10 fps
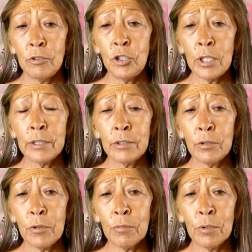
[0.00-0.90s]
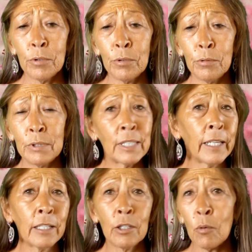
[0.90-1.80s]
just through
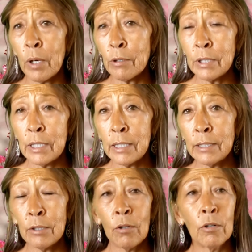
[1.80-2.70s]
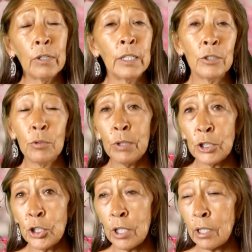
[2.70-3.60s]
psychic awareness or
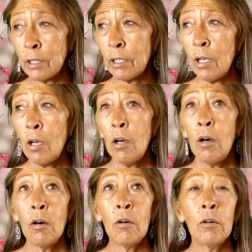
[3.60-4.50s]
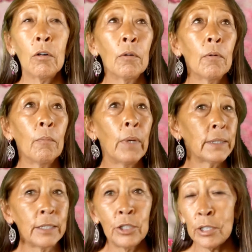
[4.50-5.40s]
intuition or
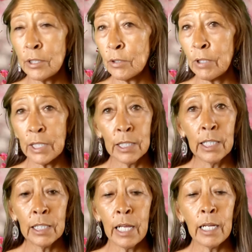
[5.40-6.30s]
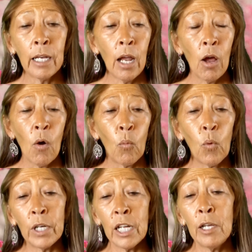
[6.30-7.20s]
messages or anything like that.
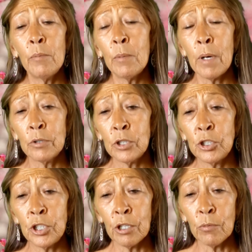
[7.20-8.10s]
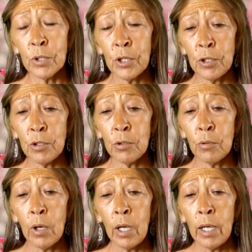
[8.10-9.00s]
What I am about to share with
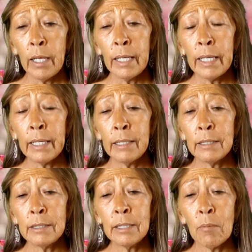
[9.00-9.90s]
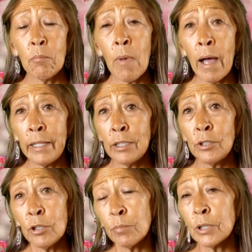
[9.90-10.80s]
you is my
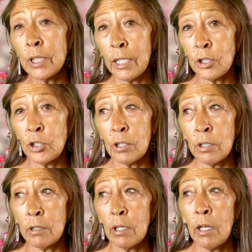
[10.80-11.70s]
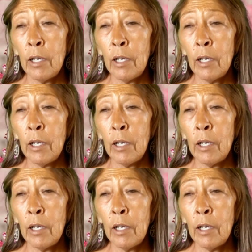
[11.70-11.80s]
interpretation